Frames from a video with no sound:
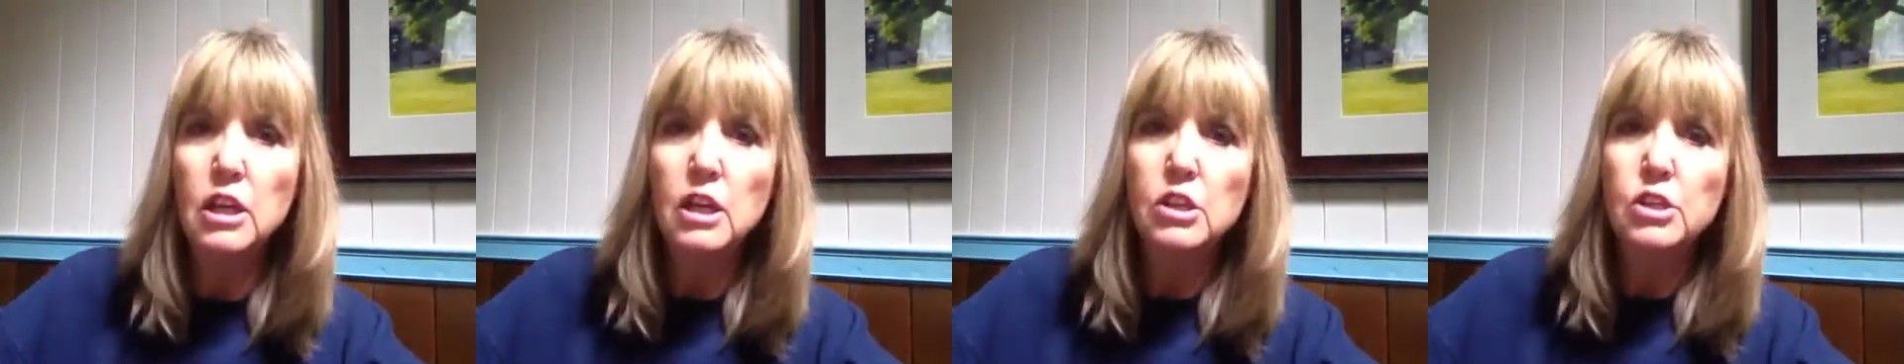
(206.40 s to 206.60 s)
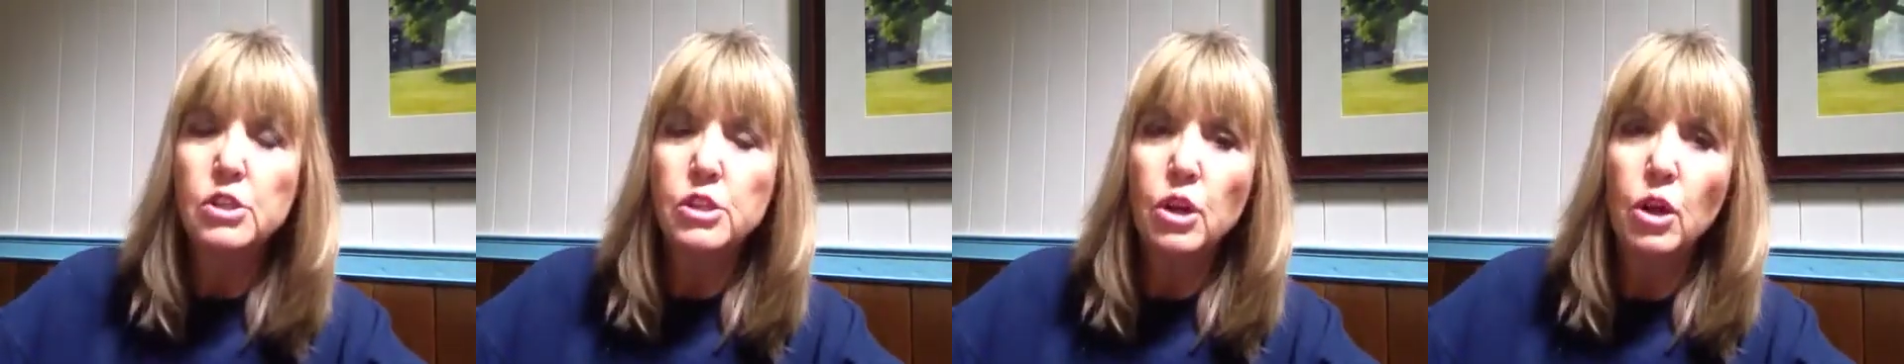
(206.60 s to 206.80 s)

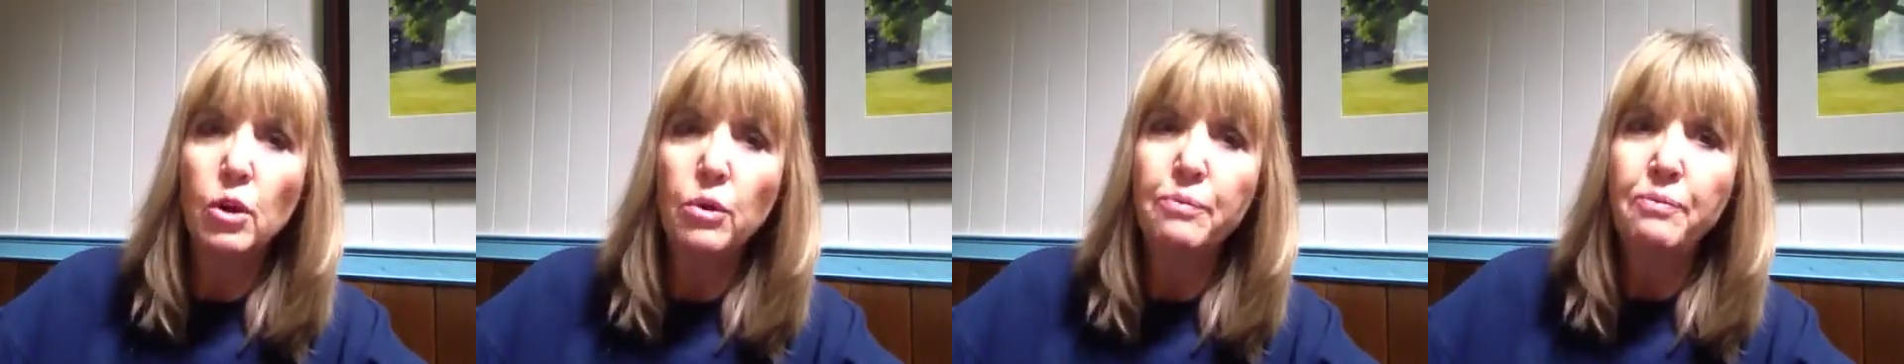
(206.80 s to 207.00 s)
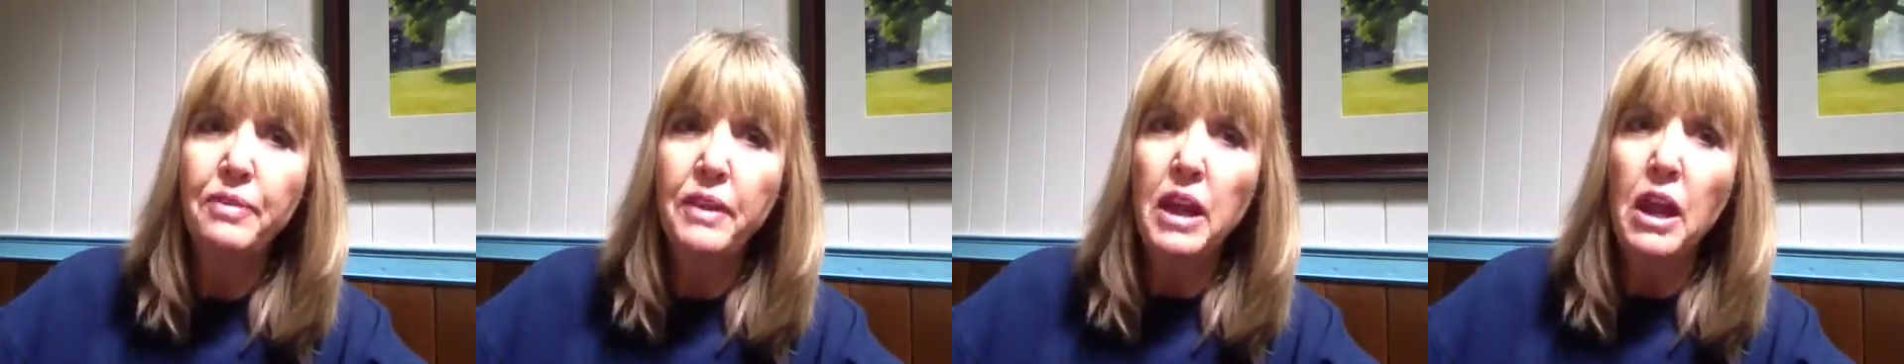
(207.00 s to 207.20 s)

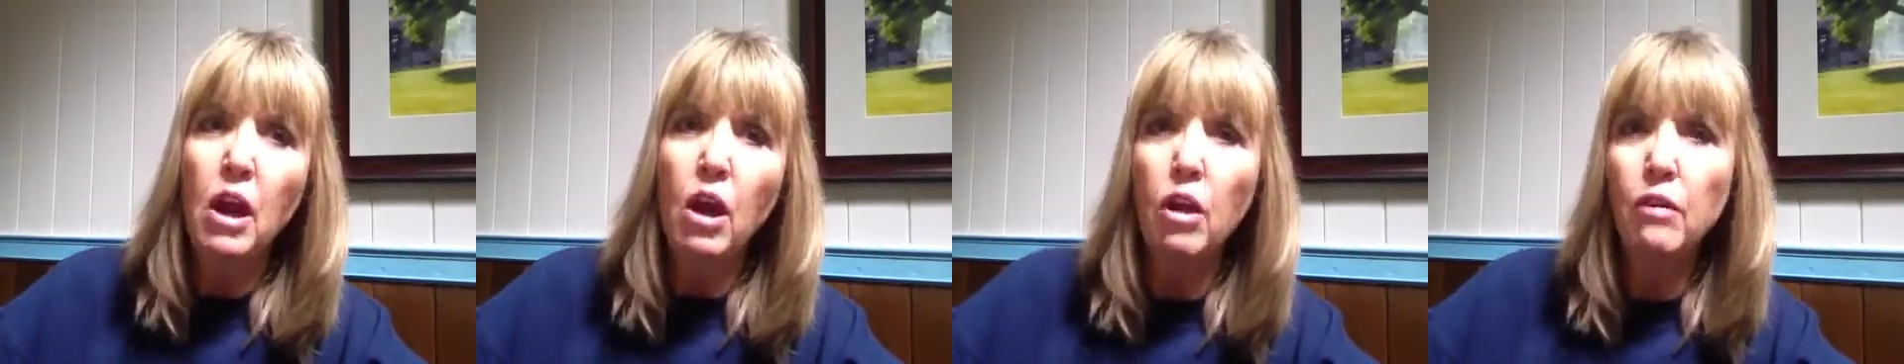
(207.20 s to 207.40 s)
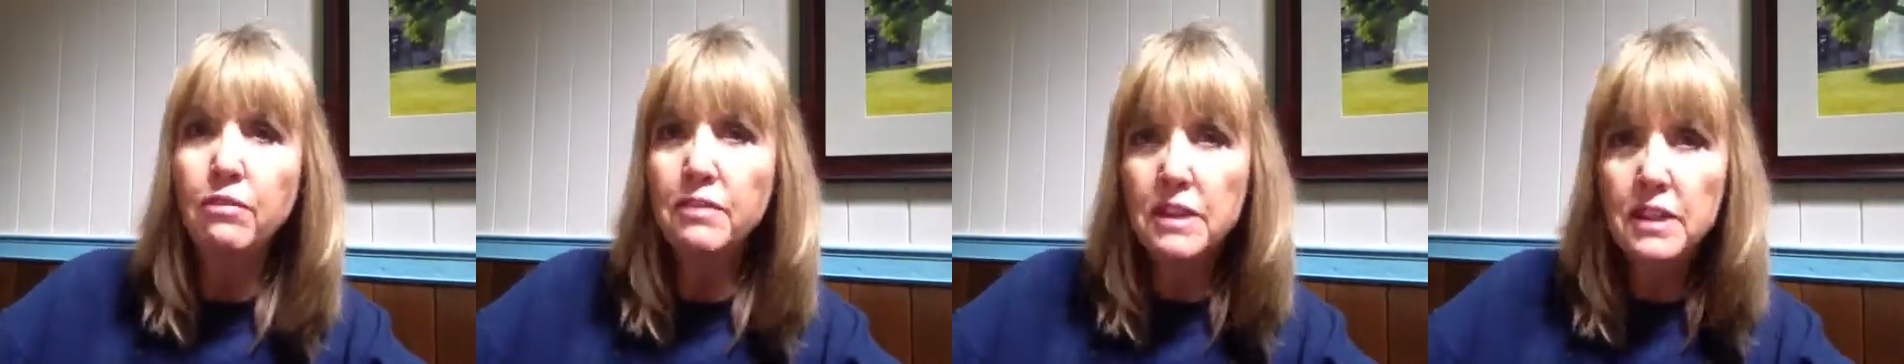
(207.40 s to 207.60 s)
So
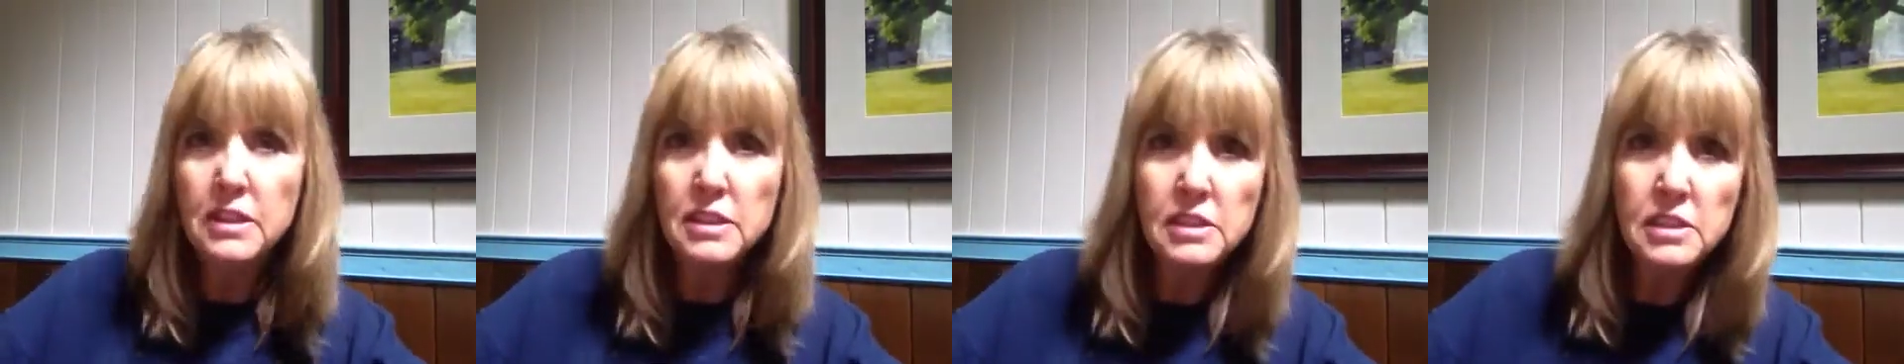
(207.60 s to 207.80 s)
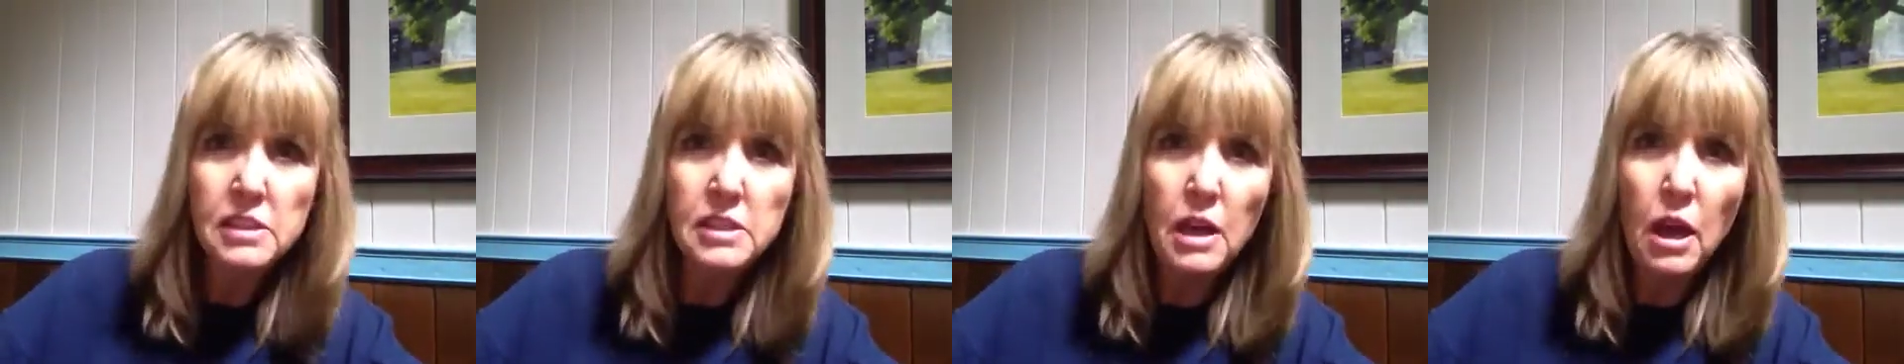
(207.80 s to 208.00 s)
hopefully
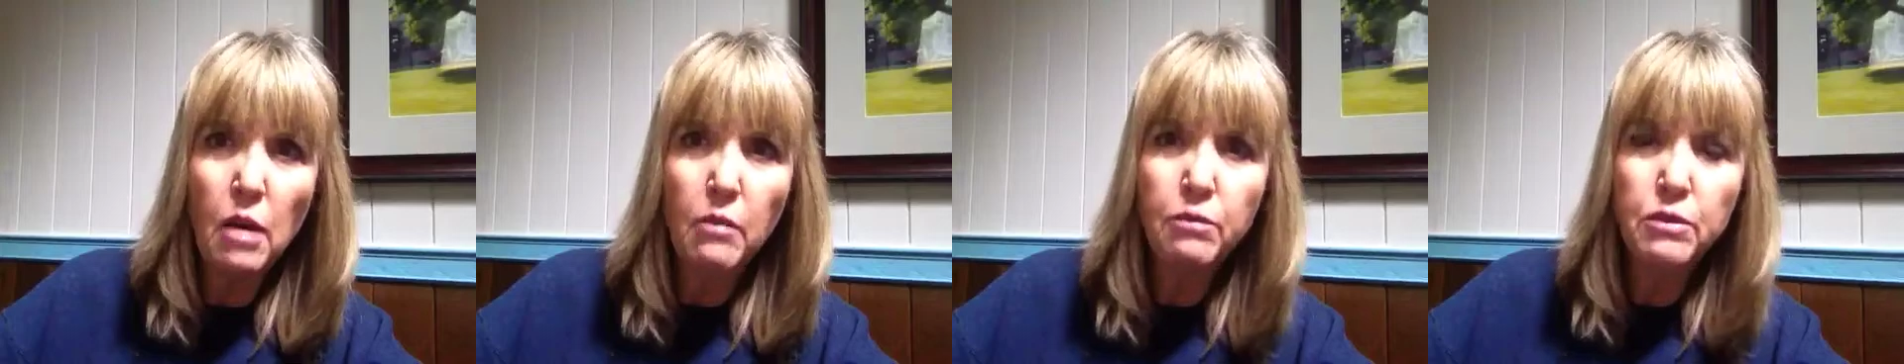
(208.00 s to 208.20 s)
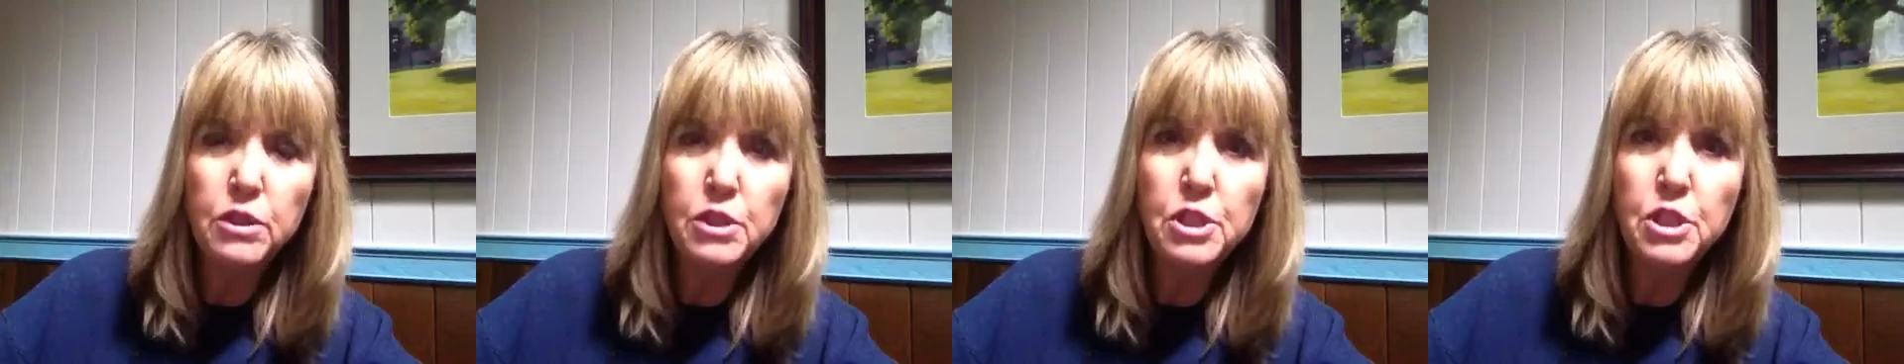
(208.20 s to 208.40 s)
this is
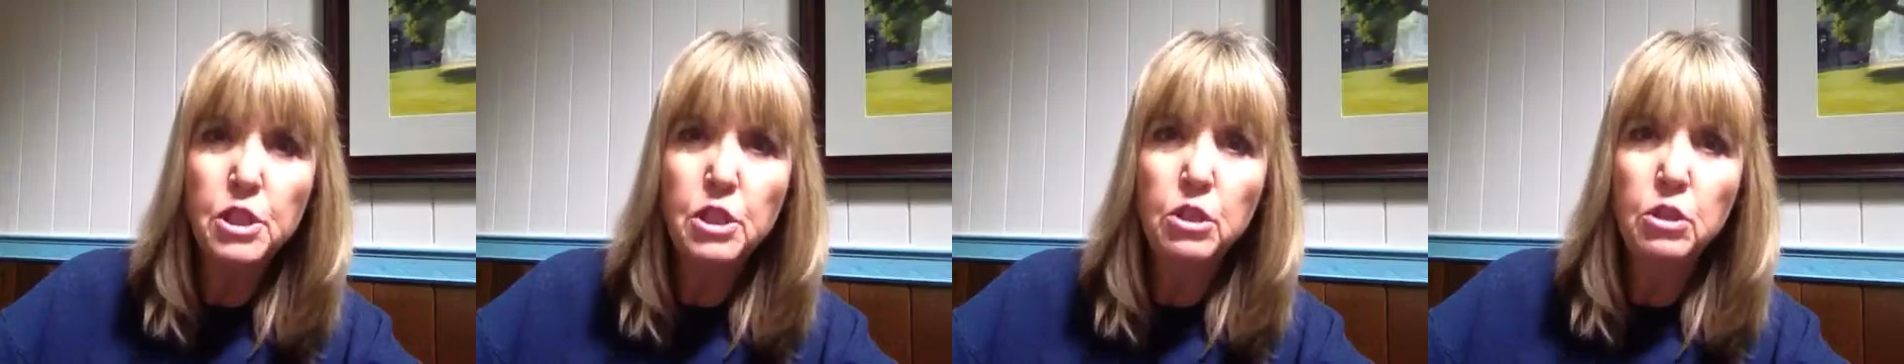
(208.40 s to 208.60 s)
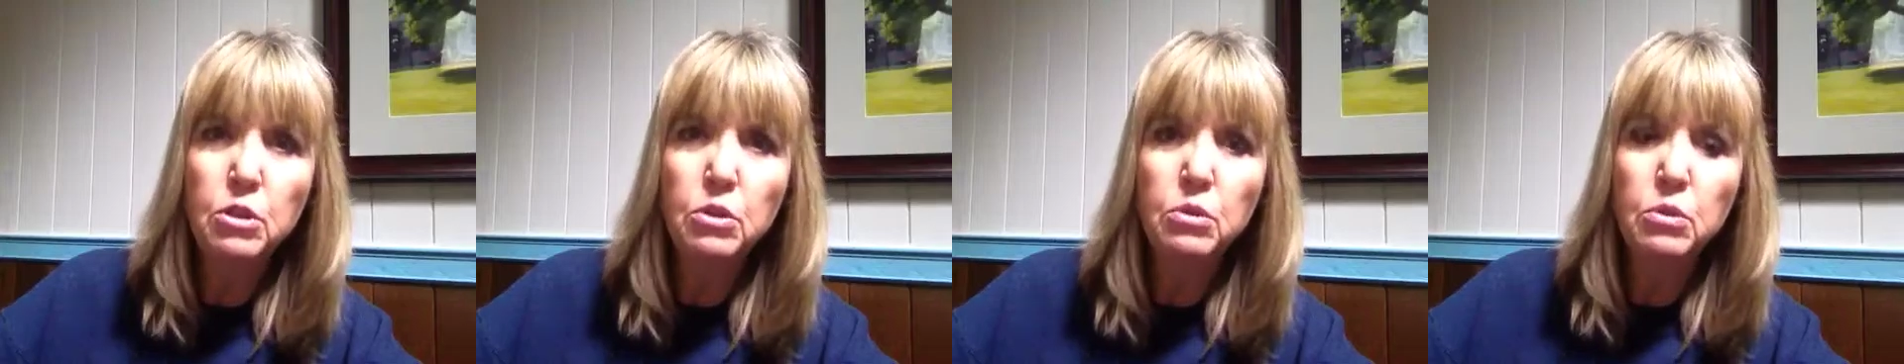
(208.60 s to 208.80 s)
helpful to
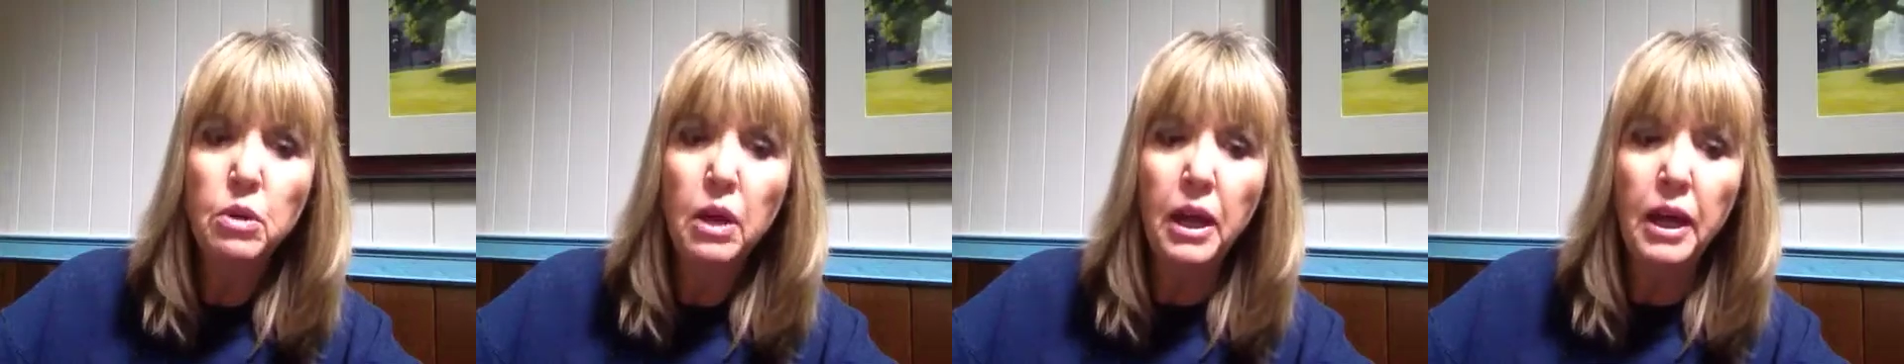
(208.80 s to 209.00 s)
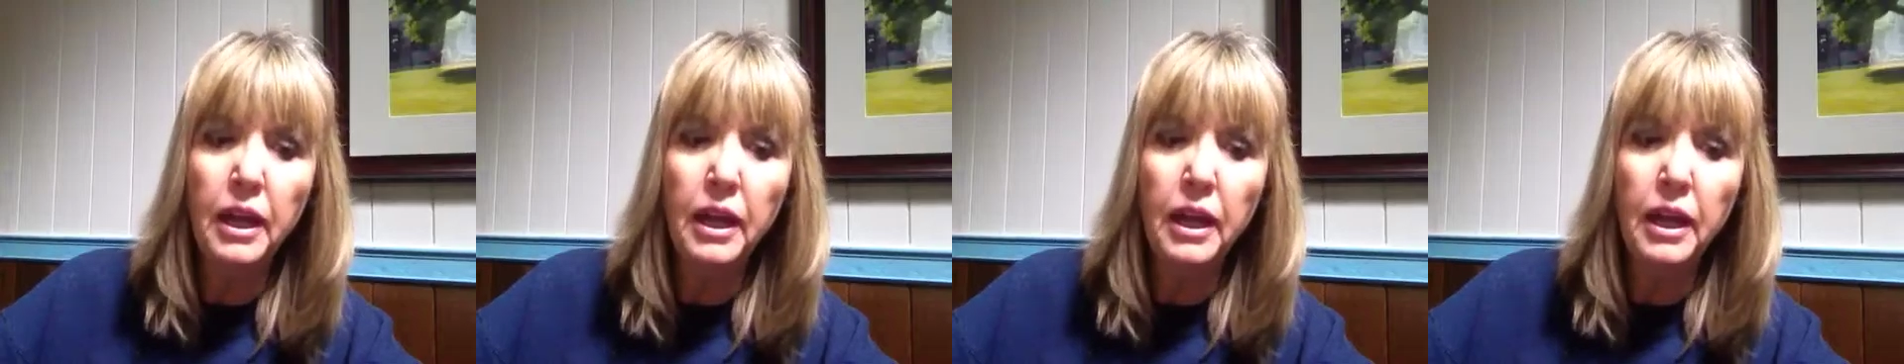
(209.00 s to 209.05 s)
you,